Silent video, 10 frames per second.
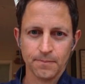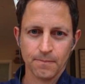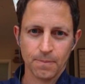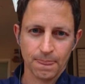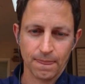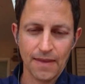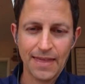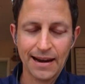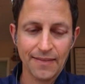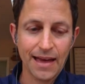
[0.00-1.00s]

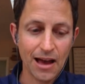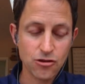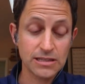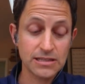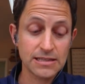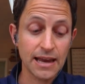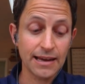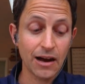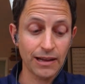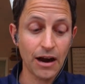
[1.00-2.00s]
And actually saying it
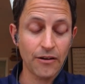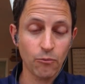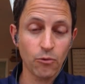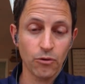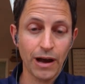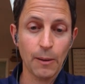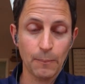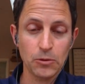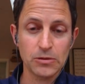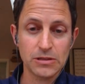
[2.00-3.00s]
out loud will
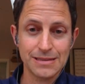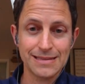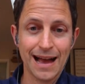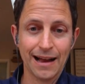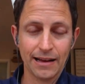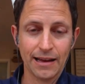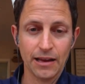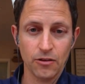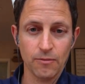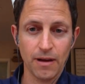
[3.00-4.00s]
help you not
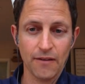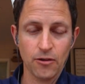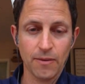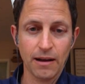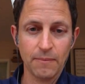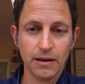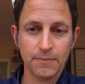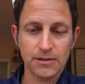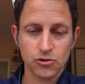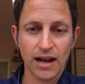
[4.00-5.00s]
have your mind become
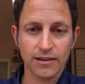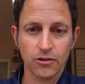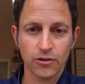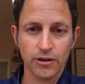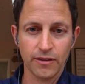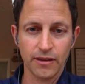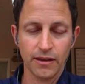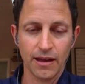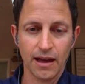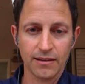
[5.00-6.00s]
distracted during
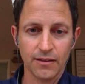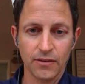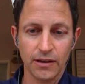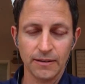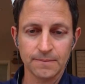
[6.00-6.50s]
the activity.